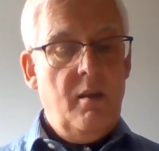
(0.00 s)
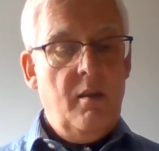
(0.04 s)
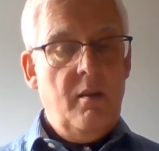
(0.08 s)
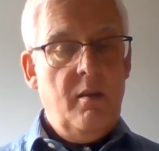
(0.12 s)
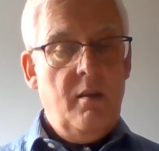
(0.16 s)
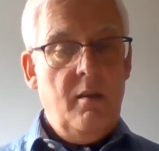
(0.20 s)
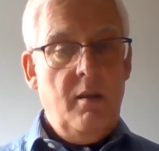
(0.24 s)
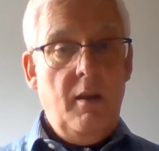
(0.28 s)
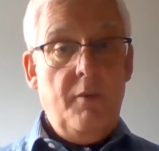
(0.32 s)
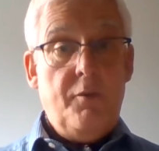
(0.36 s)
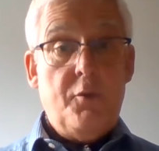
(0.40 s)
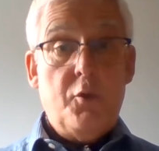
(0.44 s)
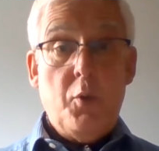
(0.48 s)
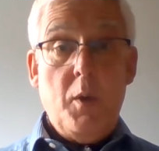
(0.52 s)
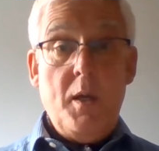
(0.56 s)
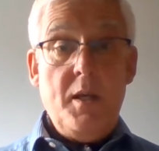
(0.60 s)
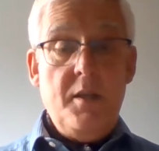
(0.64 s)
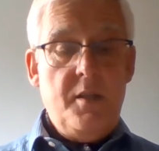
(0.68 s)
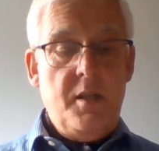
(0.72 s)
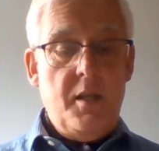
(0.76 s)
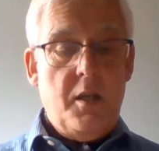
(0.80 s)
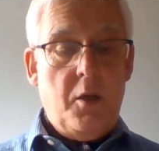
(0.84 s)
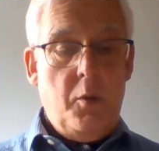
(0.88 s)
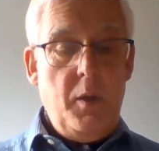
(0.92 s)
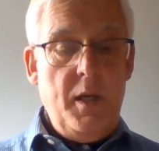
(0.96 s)
"If
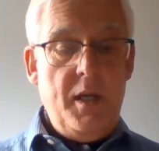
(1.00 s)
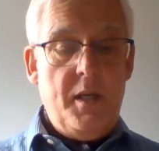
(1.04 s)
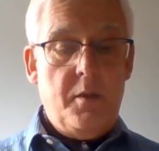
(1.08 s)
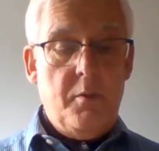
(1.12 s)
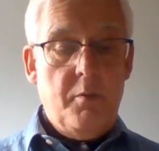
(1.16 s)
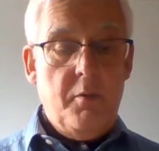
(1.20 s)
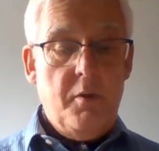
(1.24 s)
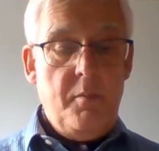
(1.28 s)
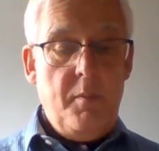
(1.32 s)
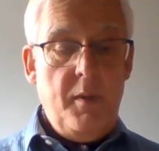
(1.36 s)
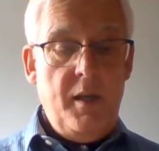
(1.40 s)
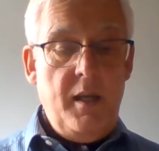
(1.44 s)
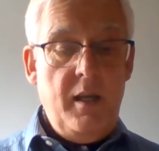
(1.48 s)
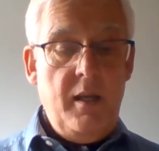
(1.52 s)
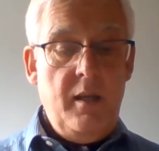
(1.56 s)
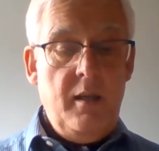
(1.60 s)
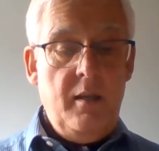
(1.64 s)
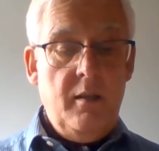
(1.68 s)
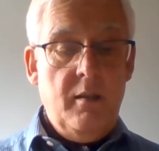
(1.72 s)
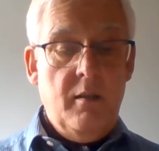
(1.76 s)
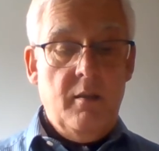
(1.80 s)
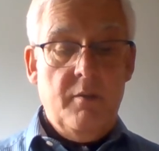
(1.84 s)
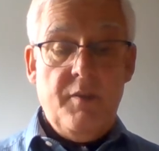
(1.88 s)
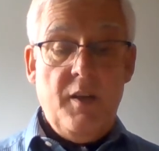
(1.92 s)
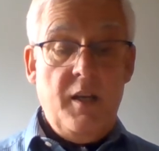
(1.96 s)
20 quid would be
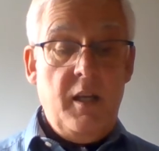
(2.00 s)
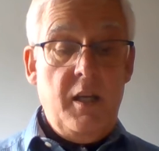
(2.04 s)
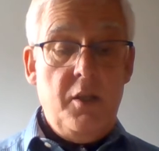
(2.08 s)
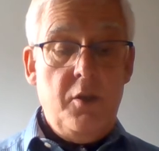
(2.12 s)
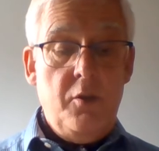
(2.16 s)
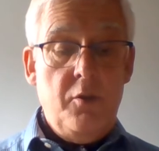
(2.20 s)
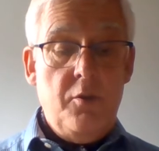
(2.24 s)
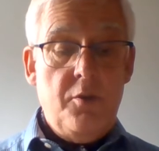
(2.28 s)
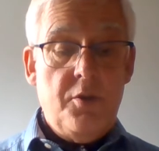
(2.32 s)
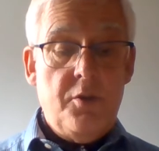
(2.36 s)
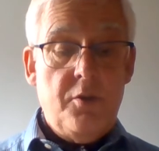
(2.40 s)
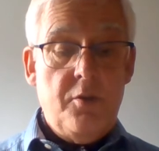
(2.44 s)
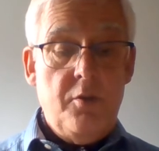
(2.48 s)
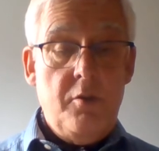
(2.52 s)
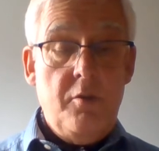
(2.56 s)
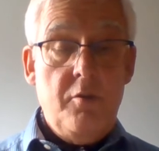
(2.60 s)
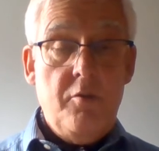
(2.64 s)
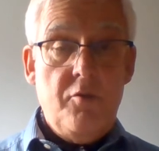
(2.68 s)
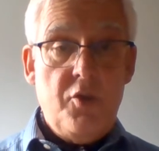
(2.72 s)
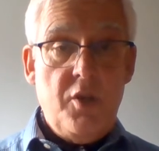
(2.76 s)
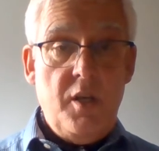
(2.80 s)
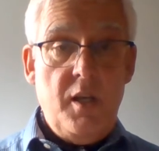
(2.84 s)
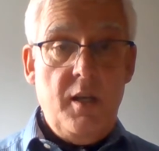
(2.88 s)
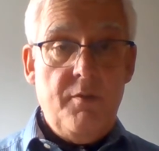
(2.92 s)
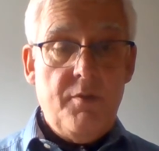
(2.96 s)
of any use to you,
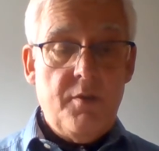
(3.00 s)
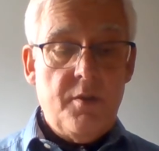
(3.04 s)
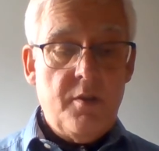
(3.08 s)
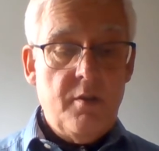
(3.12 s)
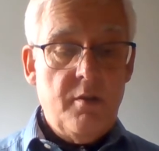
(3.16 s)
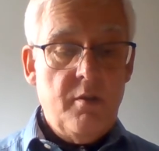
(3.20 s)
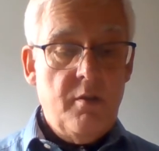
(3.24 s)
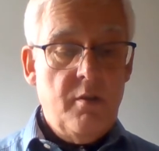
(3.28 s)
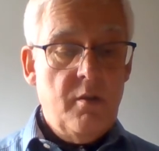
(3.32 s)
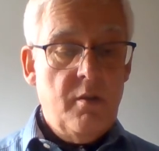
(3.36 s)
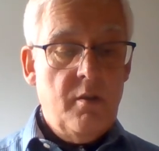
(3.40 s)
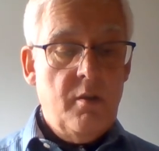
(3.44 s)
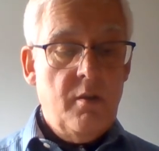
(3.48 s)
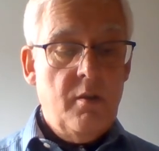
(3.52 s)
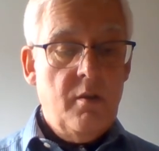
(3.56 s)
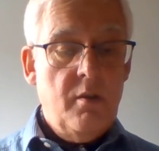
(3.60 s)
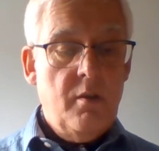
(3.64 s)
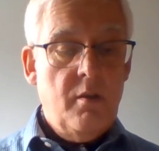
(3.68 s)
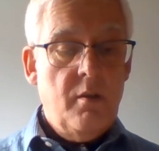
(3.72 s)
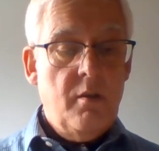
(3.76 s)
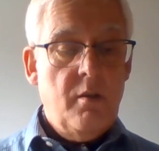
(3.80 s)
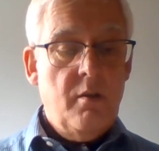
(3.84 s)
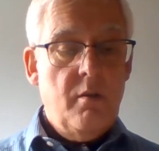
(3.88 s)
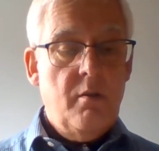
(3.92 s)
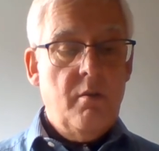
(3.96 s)
Jeeves?"
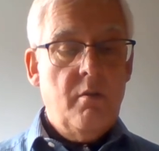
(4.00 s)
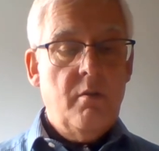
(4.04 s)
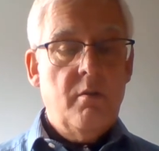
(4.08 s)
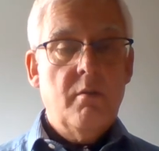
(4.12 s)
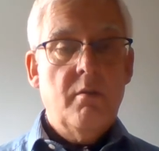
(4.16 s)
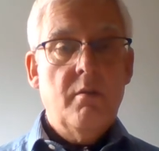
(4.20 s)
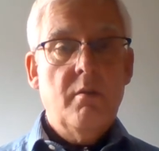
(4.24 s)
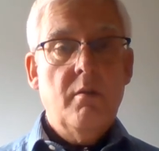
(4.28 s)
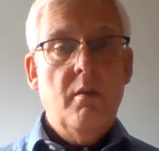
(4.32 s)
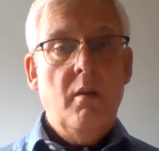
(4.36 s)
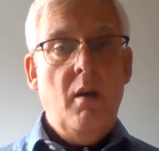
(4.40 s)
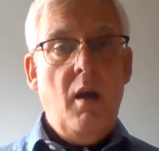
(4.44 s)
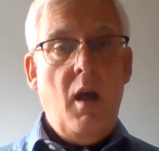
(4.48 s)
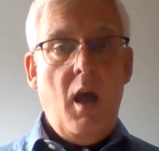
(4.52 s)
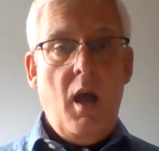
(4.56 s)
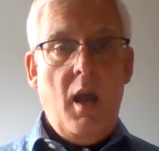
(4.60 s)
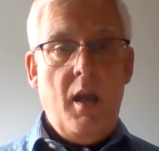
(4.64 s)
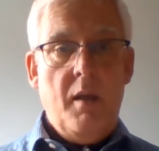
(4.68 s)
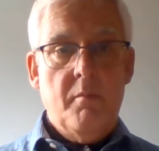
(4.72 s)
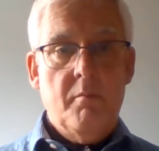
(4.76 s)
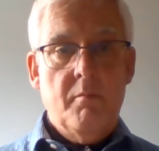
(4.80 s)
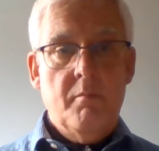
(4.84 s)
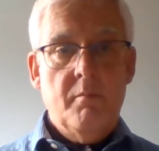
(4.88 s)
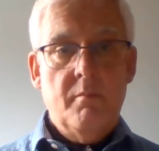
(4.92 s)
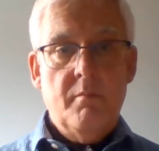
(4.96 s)

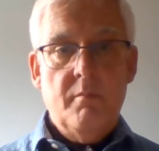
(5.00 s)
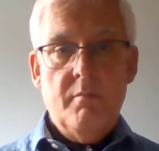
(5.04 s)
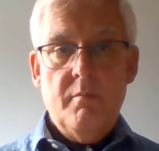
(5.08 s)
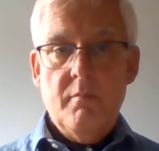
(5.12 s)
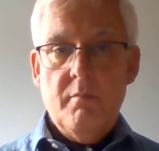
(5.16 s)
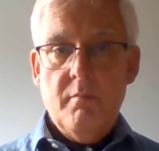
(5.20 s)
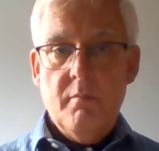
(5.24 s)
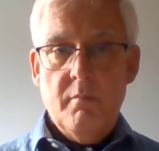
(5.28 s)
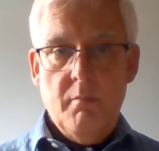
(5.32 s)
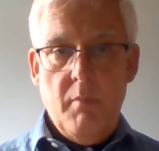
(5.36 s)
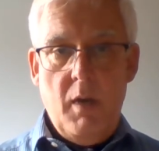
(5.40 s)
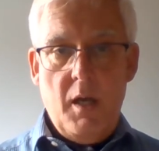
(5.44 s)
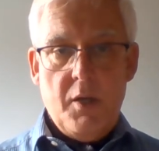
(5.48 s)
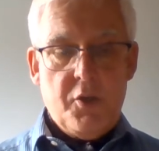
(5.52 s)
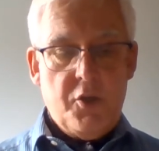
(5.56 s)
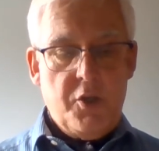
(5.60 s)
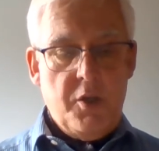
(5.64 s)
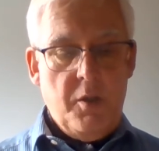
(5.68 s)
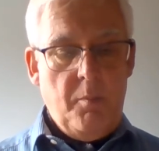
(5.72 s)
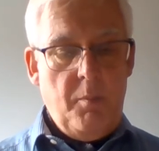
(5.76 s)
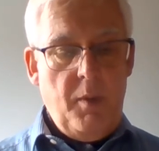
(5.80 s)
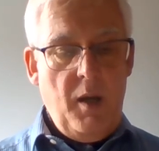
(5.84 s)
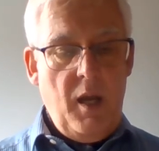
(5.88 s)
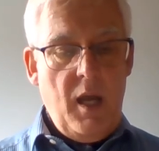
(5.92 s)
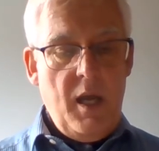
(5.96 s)
"I'm much
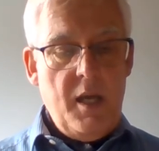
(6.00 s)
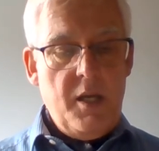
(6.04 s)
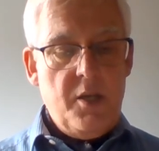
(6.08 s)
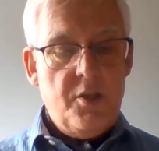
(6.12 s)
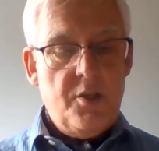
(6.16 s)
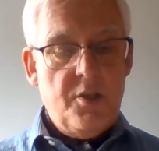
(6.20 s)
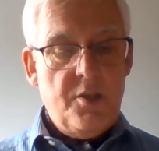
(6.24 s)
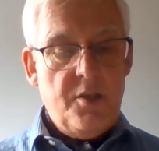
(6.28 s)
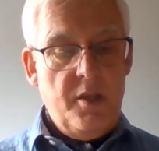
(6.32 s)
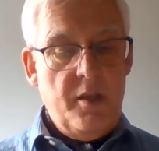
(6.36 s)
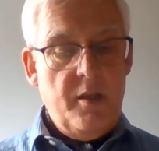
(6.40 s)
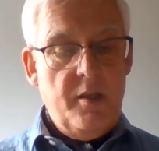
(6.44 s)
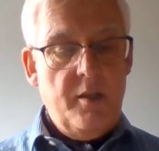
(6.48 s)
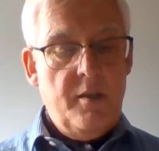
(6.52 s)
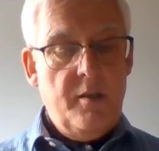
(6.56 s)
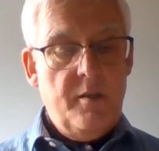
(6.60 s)
obliged, sir."